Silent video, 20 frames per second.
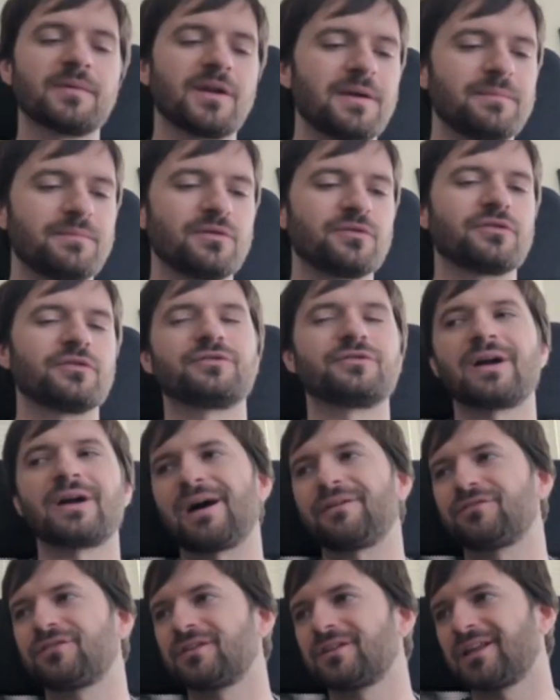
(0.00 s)
booster
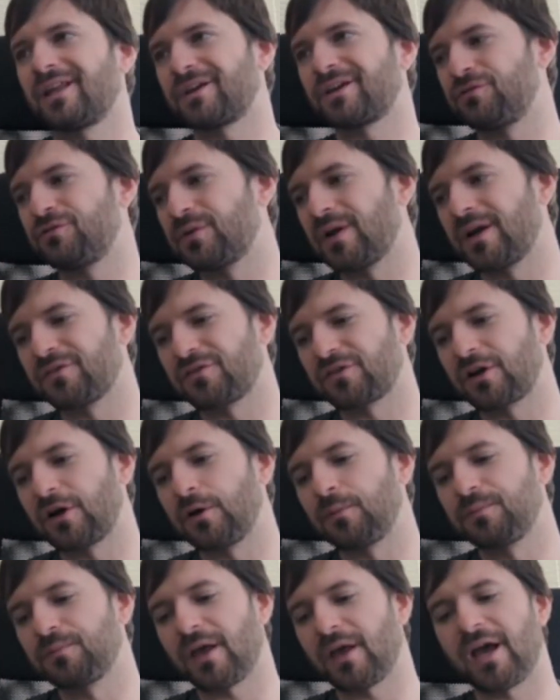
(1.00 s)
draft like a few days ago,
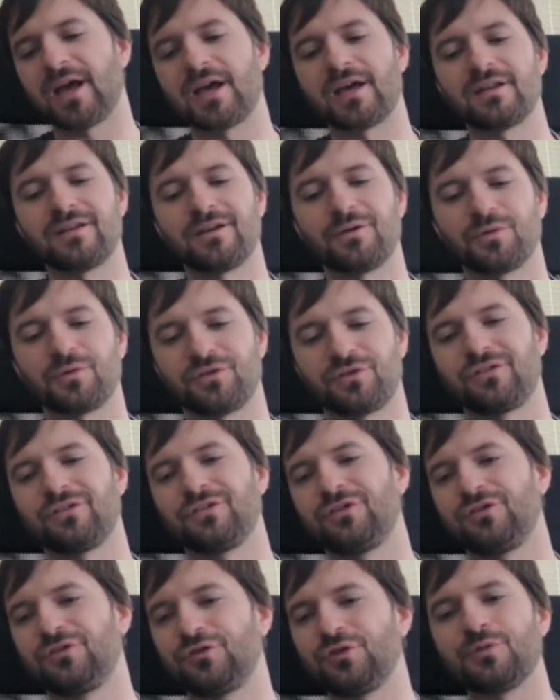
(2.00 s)
and it was
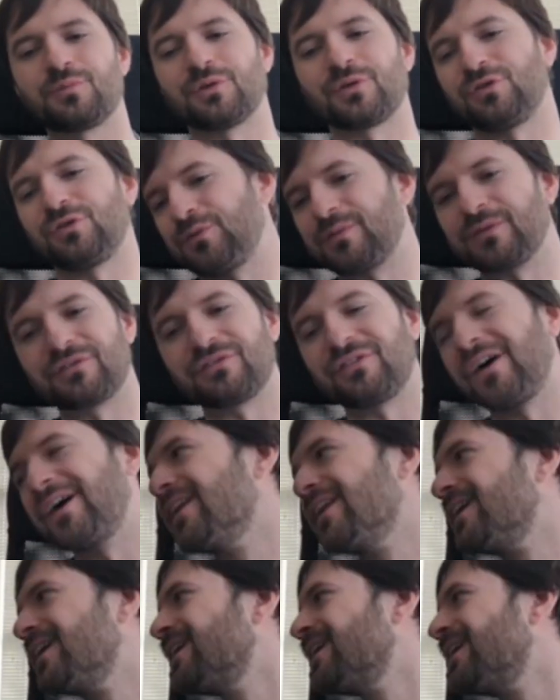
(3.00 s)
super, super
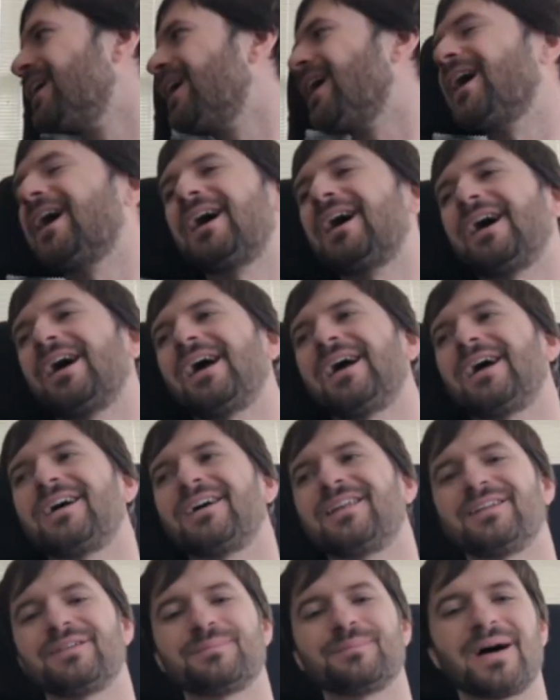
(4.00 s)
fun.
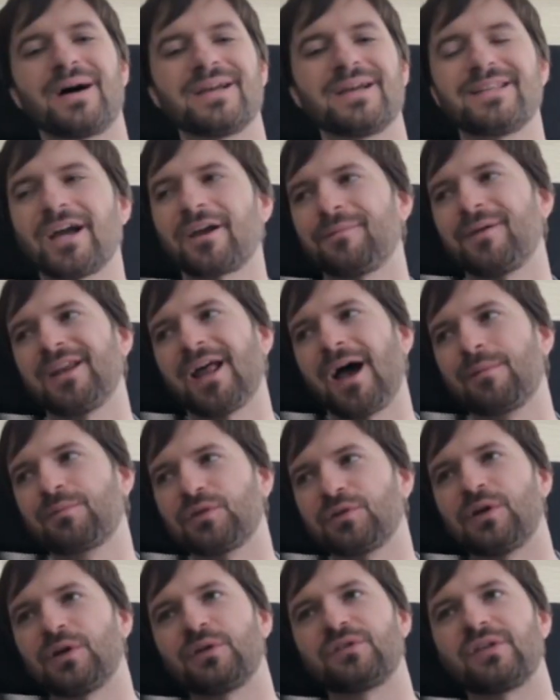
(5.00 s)
And my deck made
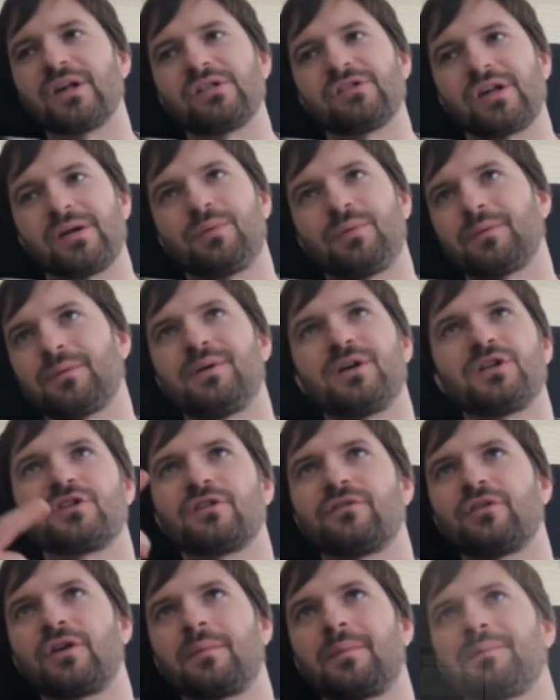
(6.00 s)
absolutely no sense. I put a picture of
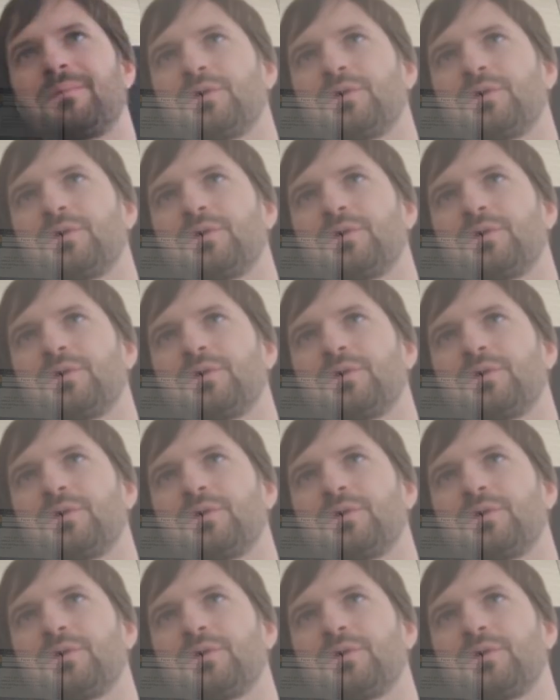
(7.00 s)
it on my Blue